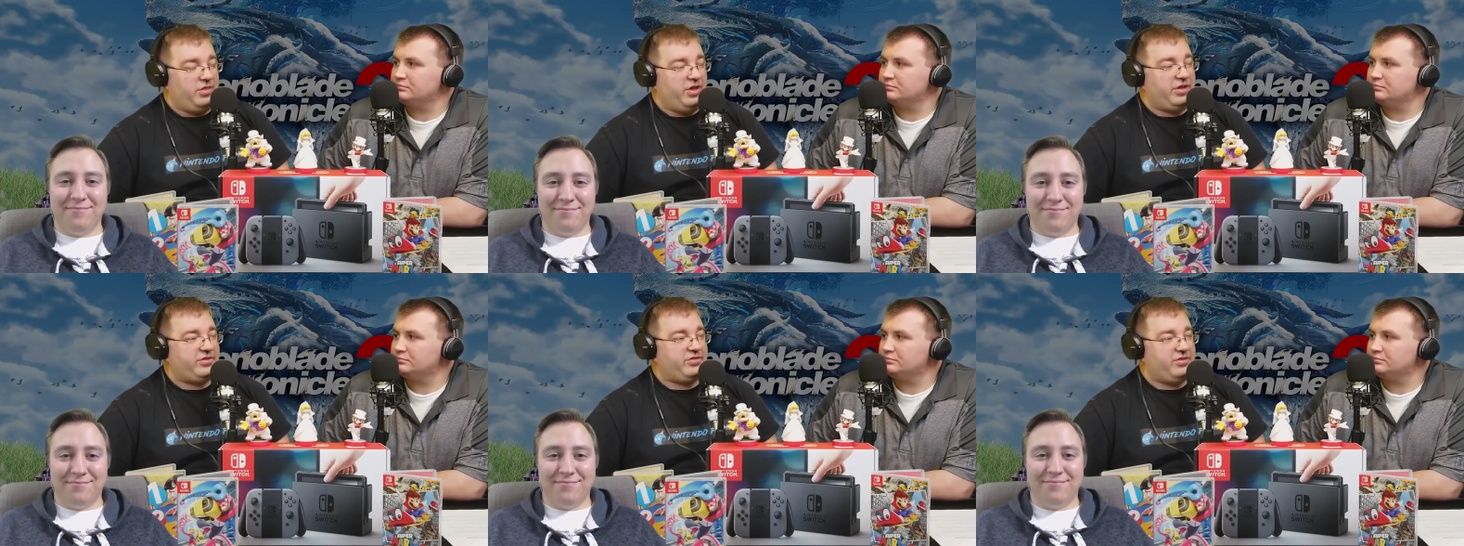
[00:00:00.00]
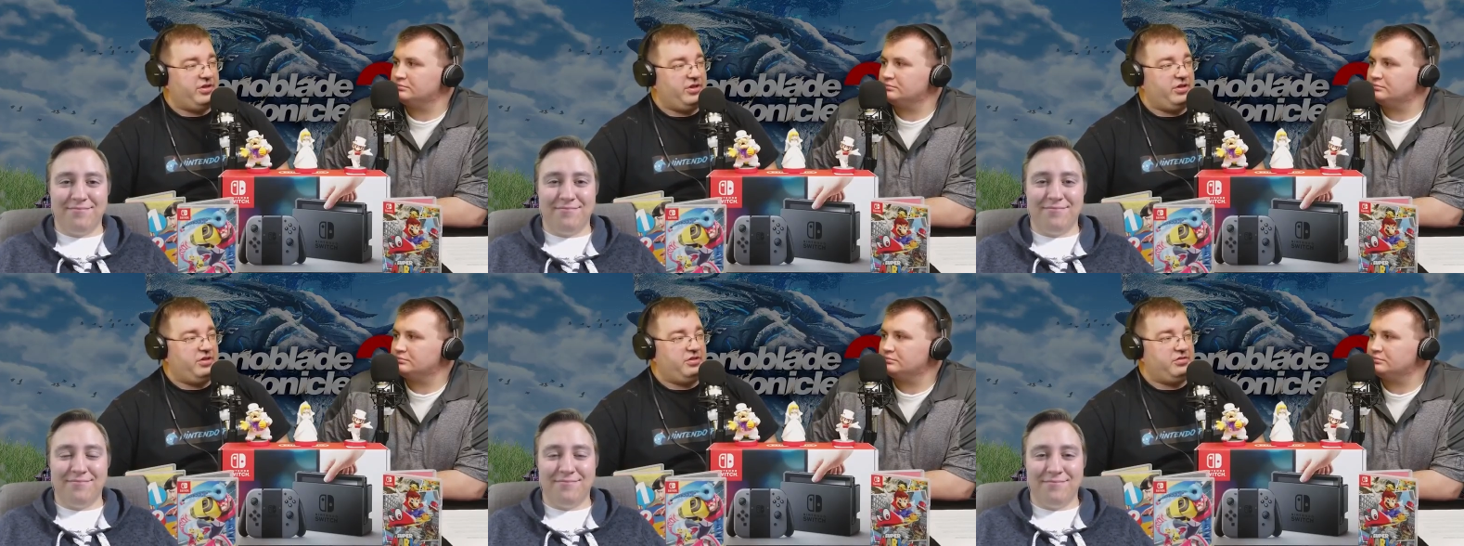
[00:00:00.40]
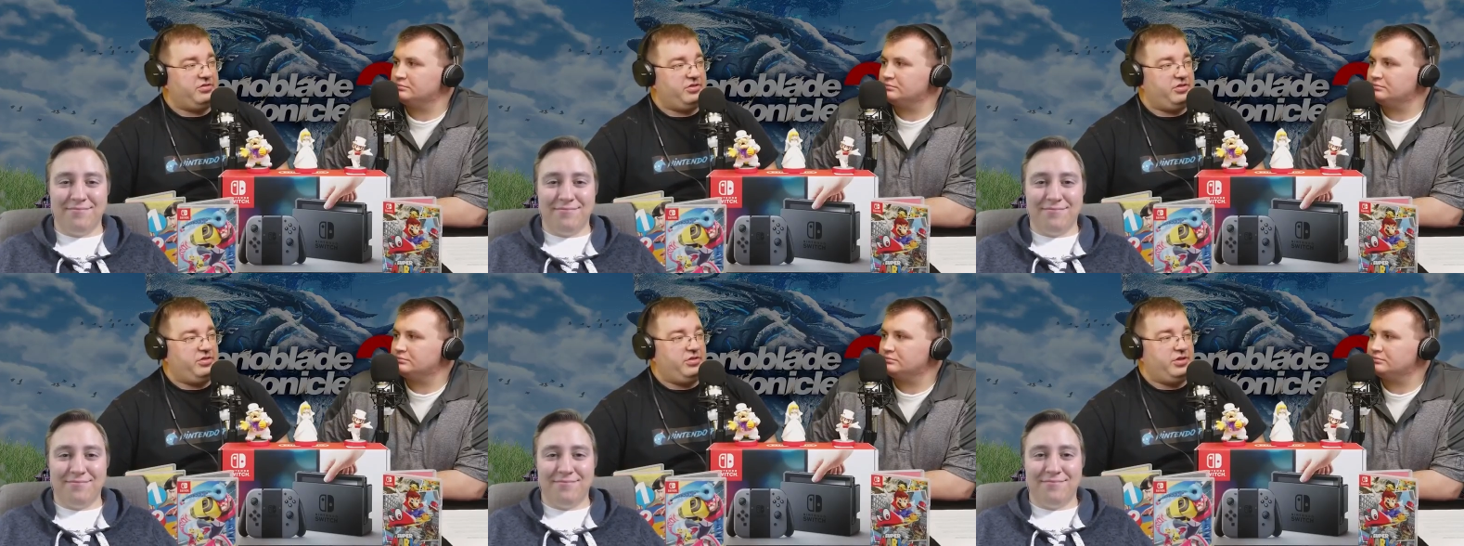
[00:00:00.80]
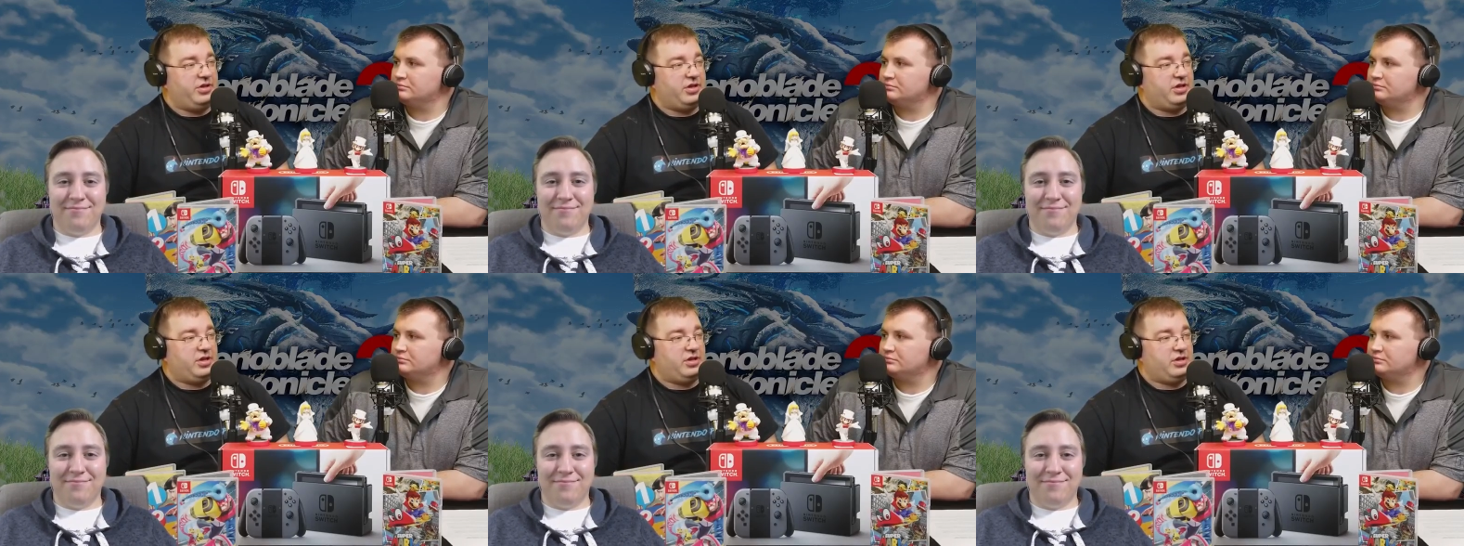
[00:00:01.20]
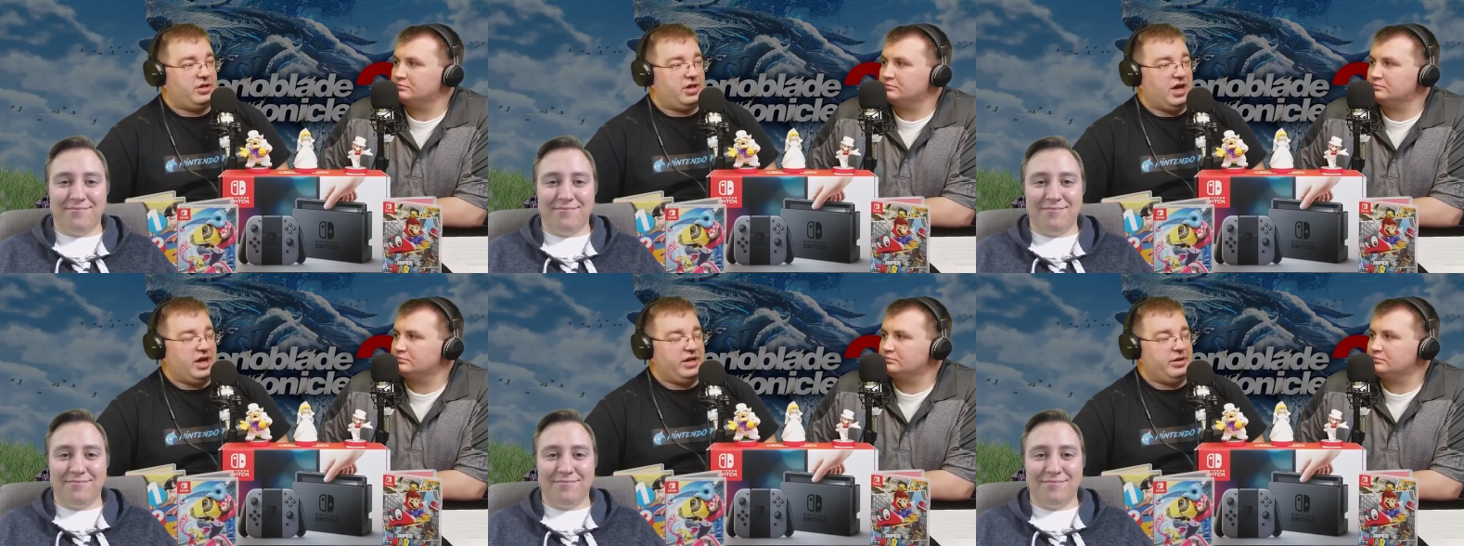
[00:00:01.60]
Speaker 1: this is the
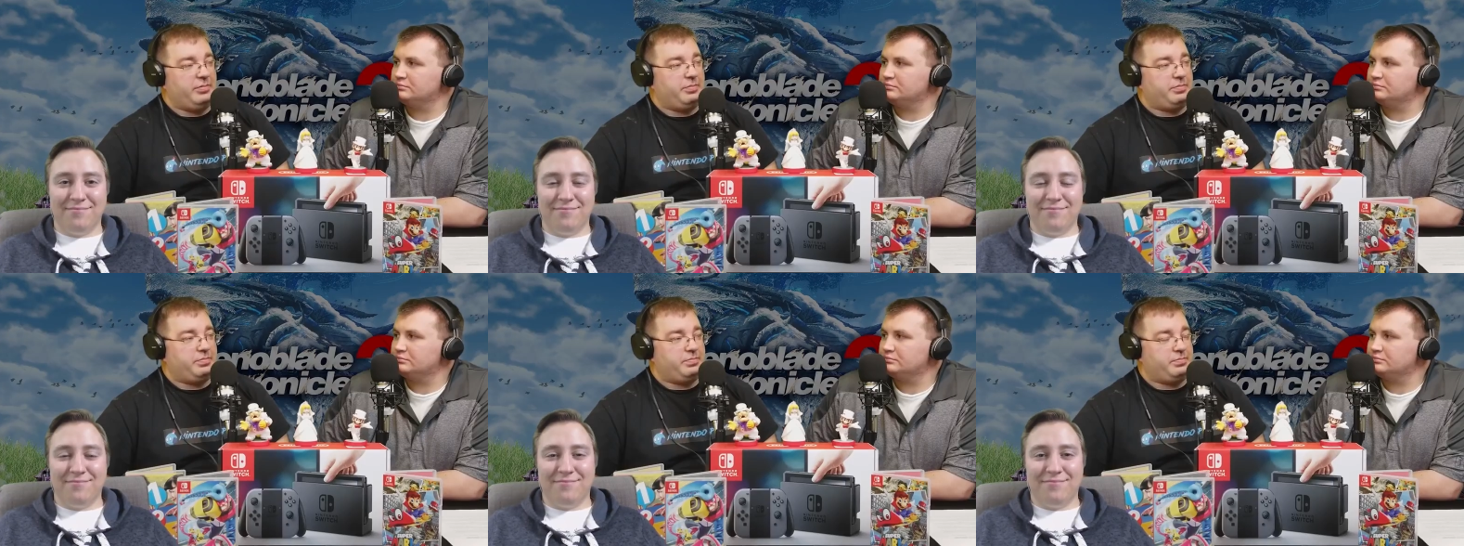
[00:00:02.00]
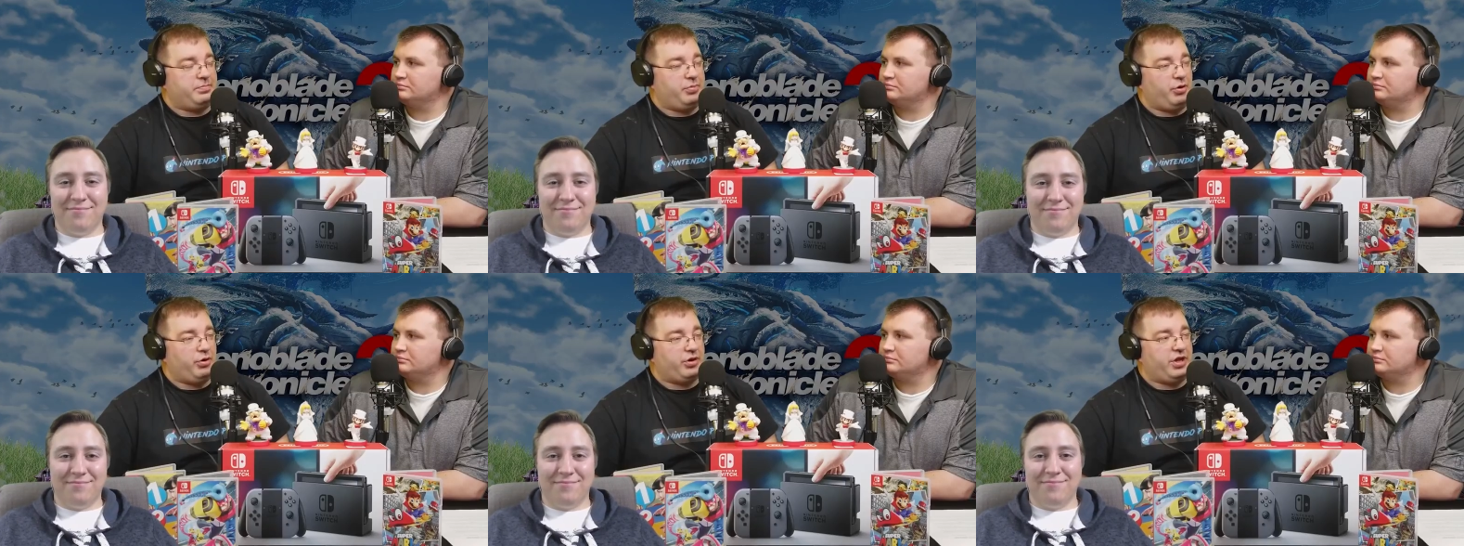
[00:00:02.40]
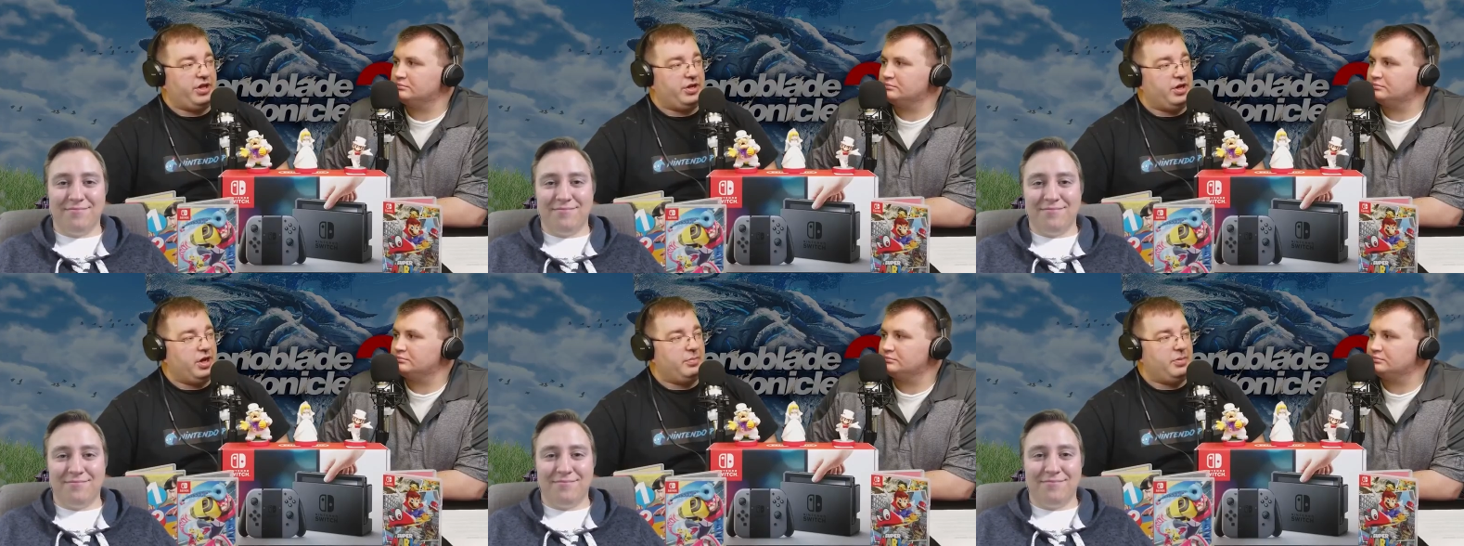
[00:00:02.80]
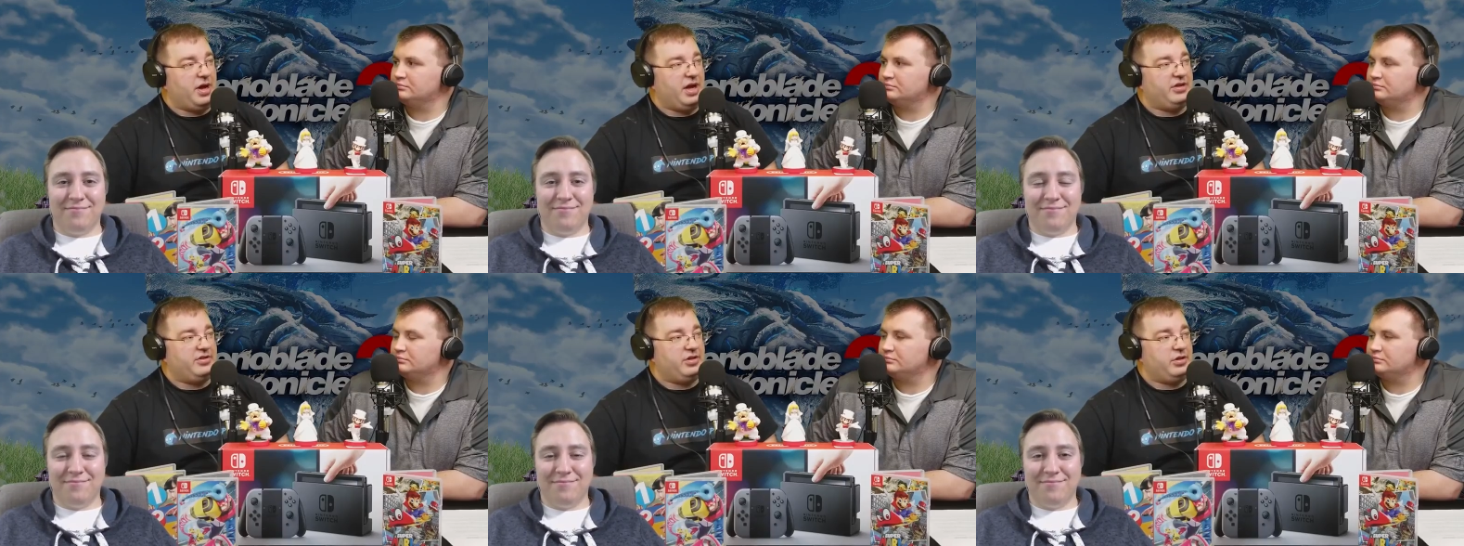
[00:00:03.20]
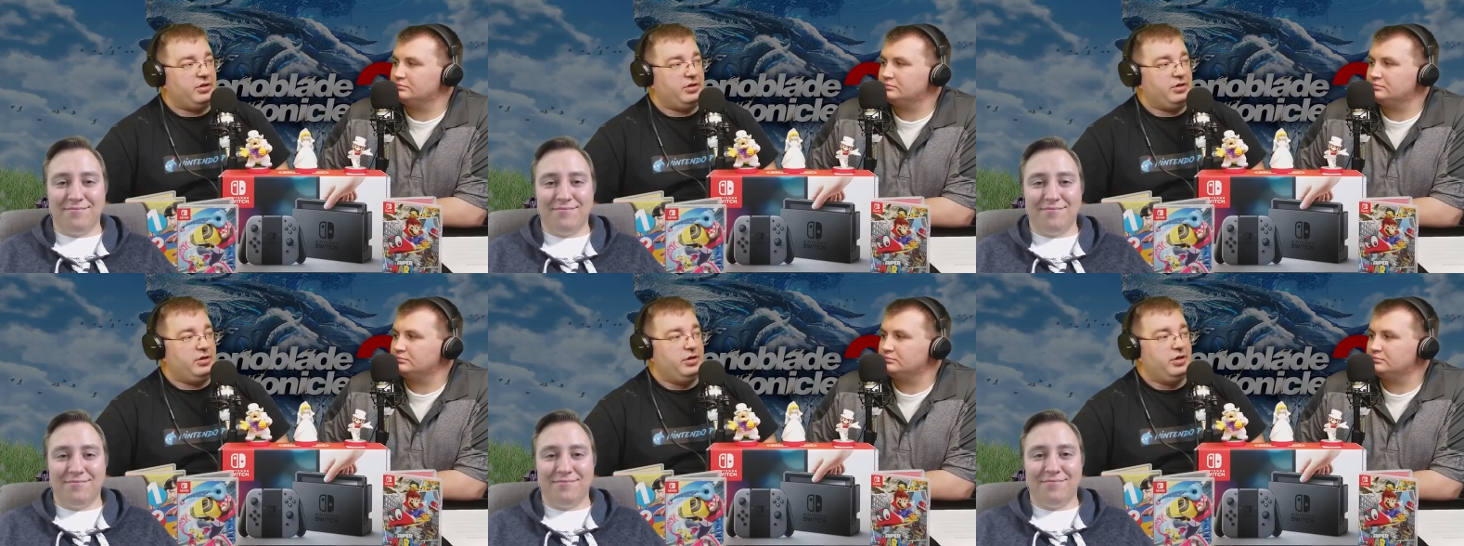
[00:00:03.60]
kind of perking up I
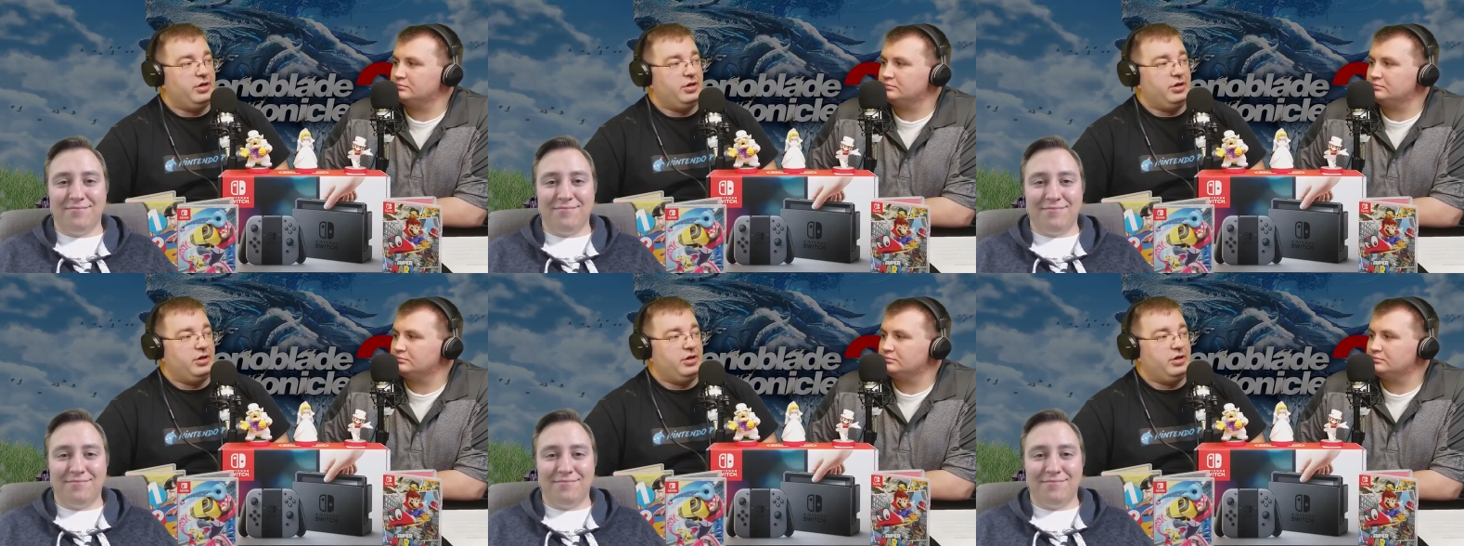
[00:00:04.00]
did